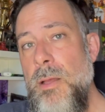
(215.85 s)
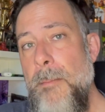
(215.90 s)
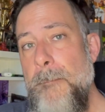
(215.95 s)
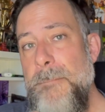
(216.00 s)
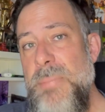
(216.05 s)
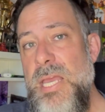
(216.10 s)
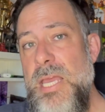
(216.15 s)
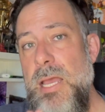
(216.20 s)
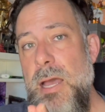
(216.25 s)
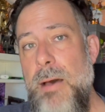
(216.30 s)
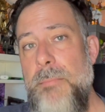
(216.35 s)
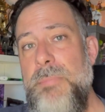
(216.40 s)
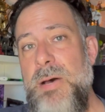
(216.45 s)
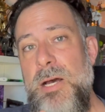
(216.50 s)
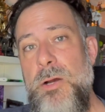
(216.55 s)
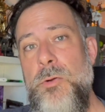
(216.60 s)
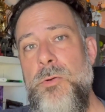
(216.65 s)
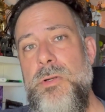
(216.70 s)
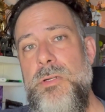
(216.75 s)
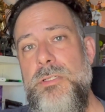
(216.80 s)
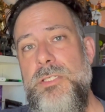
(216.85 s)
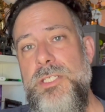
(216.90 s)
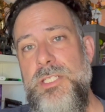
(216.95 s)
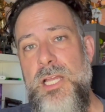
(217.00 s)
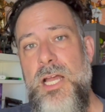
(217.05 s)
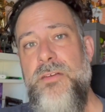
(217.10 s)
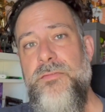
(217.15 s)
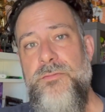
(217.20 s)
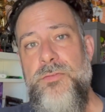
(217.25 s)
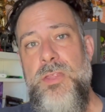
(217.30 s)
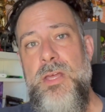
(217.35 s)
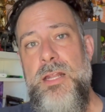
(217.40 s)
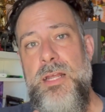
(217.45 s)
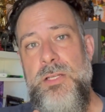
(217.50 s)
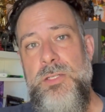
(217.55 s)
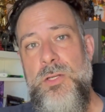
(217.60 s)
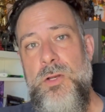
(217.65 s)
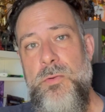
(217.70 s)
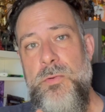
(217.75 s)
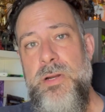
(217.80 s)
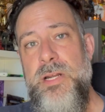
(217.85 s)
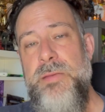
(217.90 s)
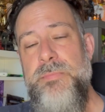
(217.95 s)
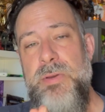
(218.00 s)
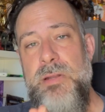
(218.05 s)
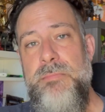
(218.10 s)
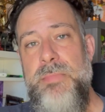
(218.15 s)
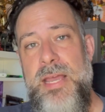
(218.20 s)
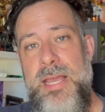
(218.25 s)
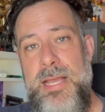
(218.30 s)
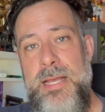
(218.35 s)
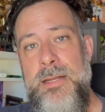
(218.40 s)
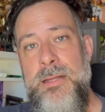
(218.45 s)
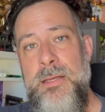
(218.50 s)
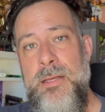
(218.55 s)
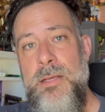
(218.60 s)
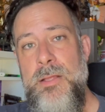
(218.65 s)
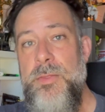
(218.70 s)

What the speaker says: be about stuff that has already been made.